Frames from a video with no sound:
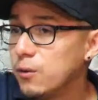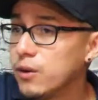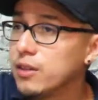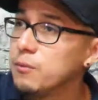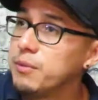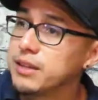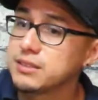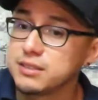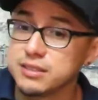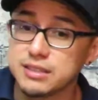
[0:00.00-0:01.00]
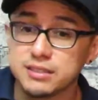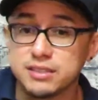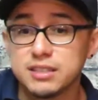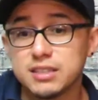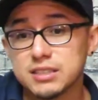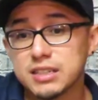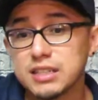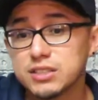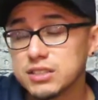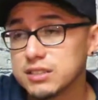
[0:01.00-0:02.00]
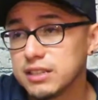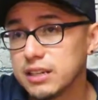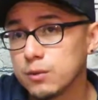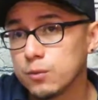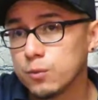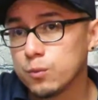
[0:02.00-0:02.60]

one of the biggest things I see in education is that